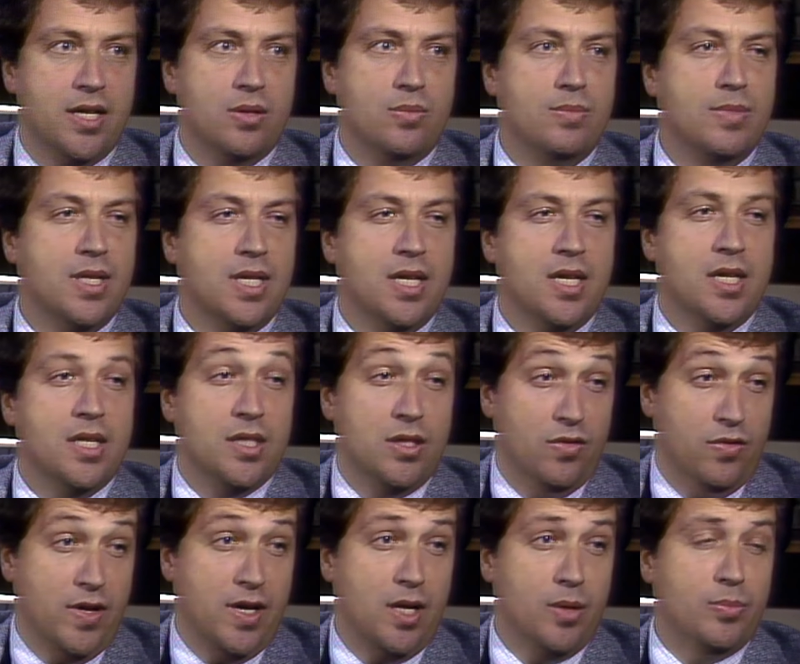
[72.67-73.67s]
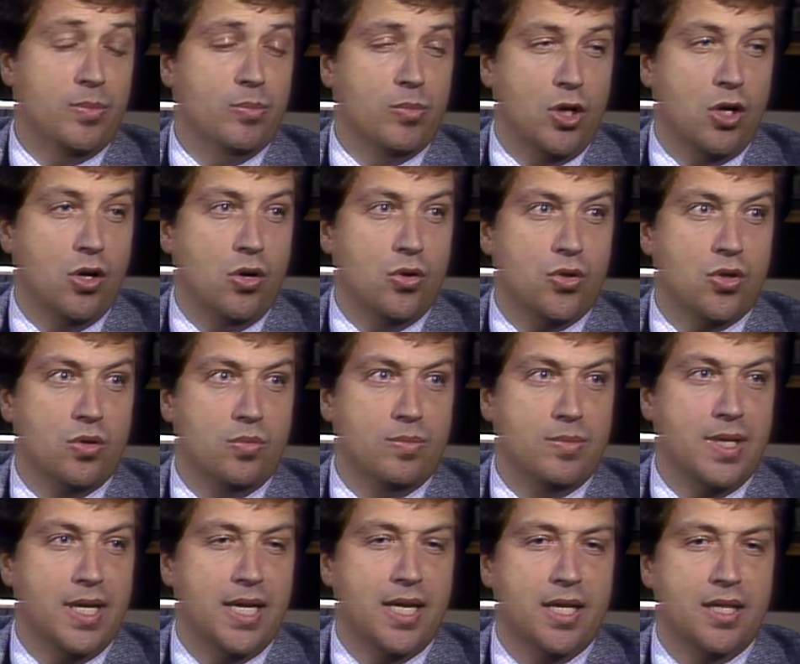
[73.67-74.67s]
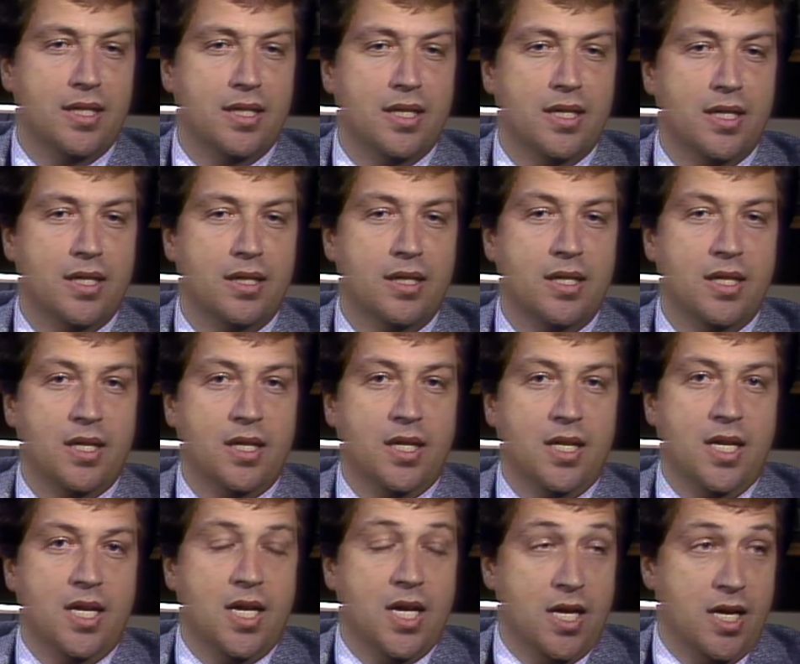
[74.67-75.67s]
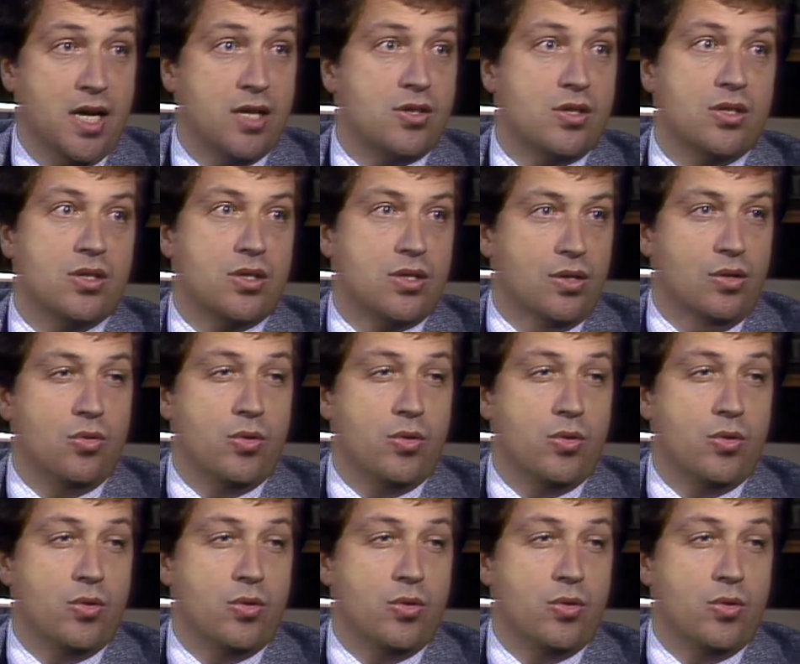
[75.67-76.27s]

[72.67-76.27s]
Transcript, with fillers: to this new venture, Pro Football in the Spring, United States Football League.